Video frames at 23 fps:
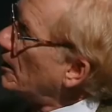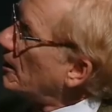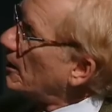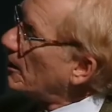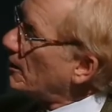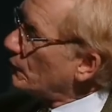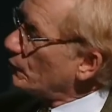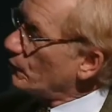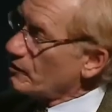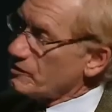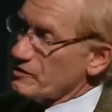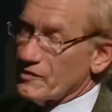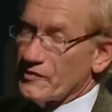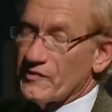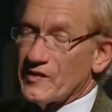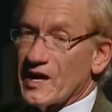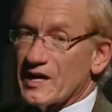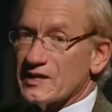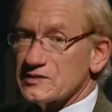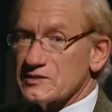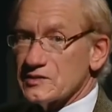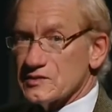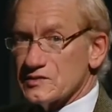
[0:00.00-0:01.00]
uh, whether
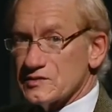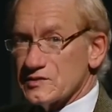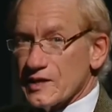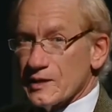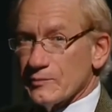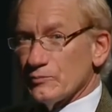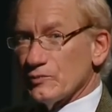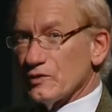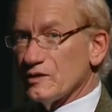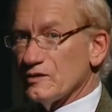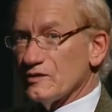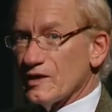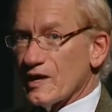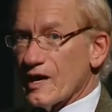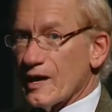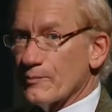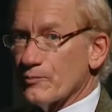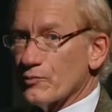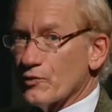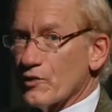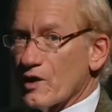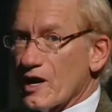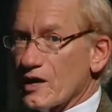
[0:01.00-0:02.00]
that's assembly of the
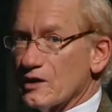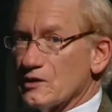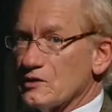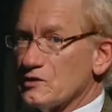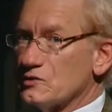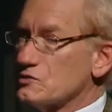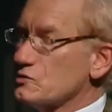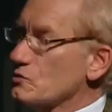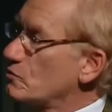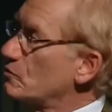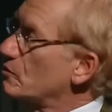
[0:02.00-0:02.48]
apparatus